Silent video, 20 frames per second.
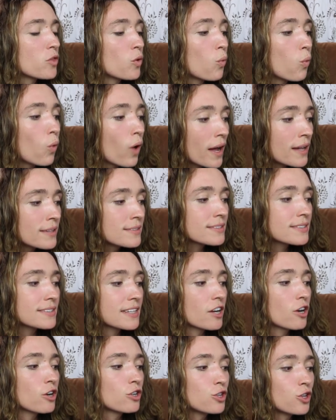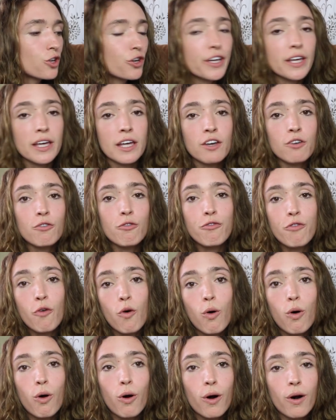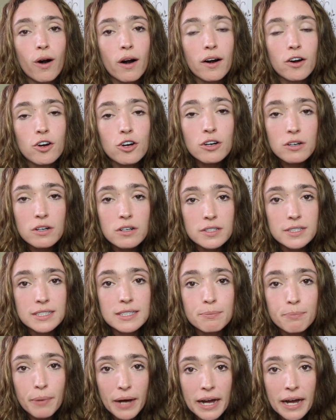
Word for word: The ones that are looking for hookers in